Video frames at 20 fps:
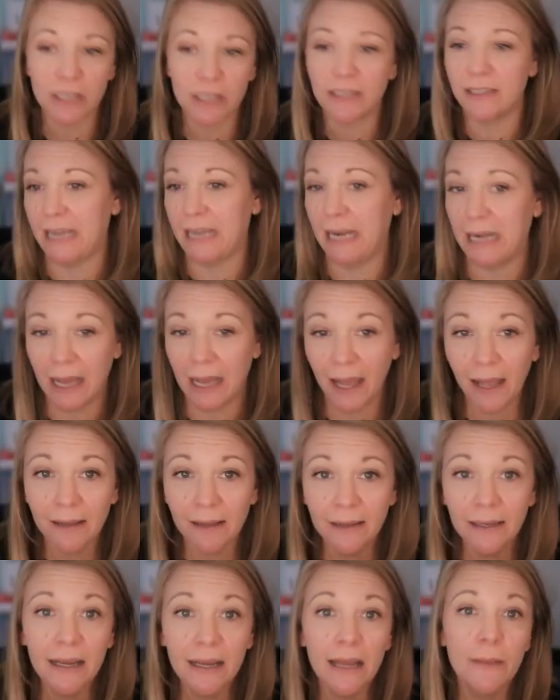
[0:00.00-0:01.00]
just data,
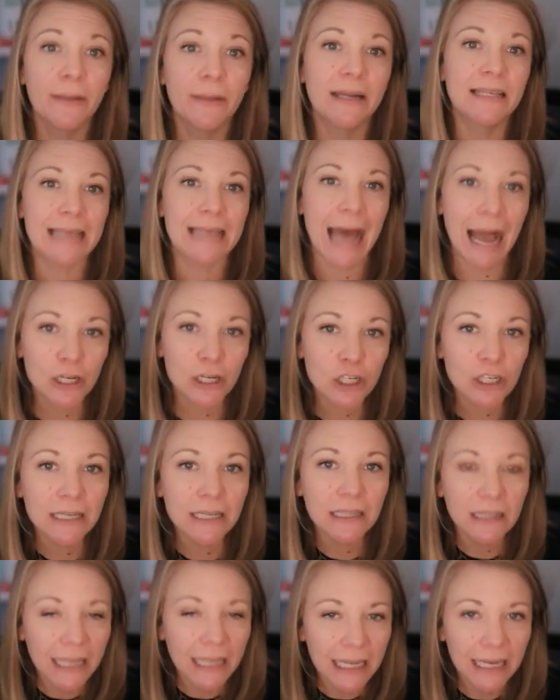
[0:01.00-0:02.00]
but it's
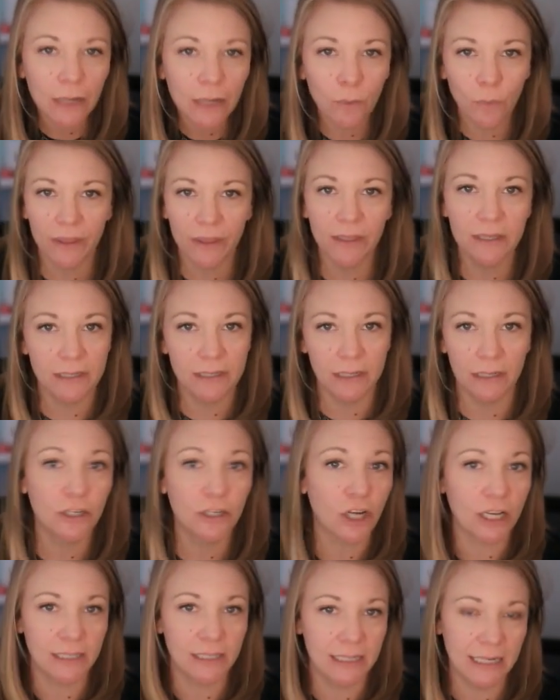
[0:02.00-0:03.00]
actually leading with a
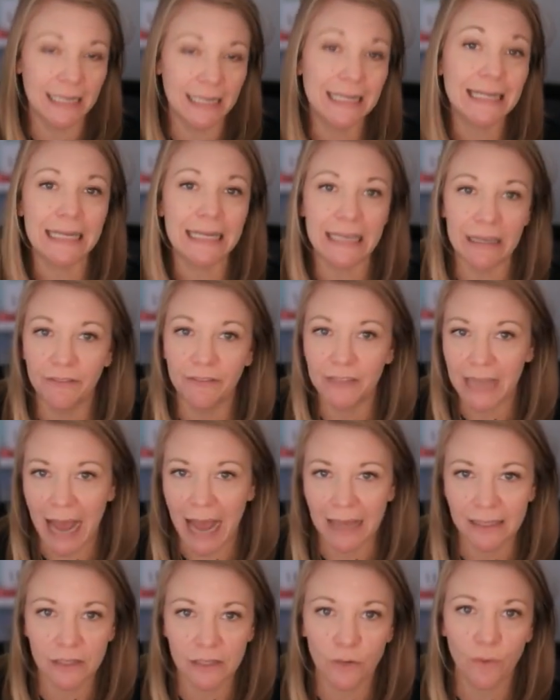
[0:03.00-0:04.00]
suggested gift
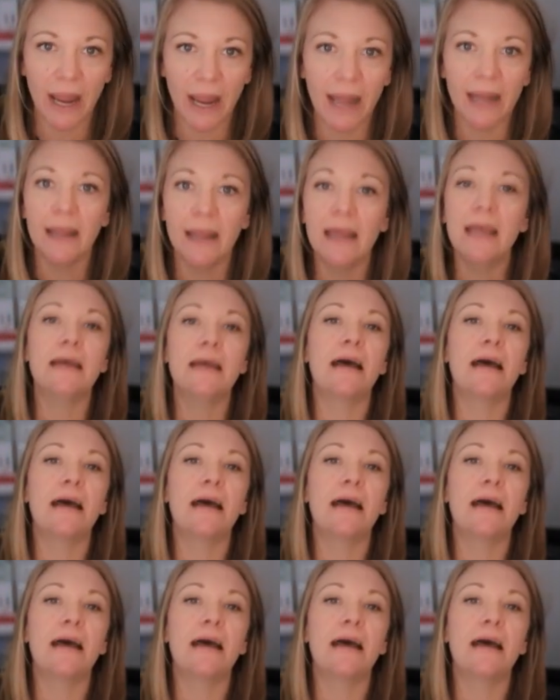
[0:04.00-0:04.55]
ask, right?